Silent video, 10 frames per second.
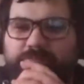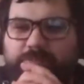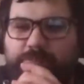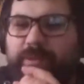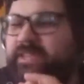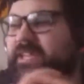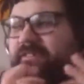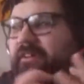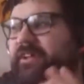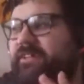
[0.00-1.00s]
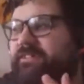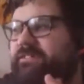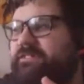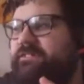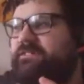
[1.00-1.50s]
But yeah, like
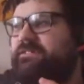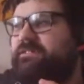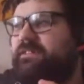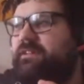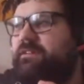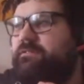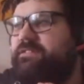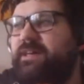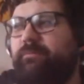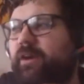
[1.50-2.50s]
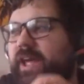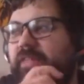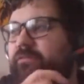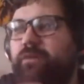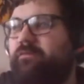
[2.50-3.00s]
some of my other
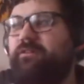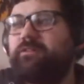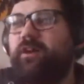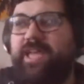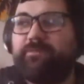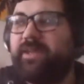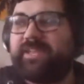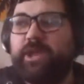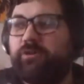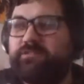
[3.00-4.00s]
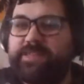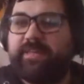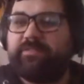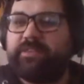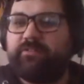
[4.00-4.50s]
favorite like anime characters out
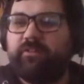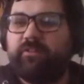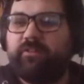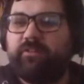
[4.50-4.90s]
there, like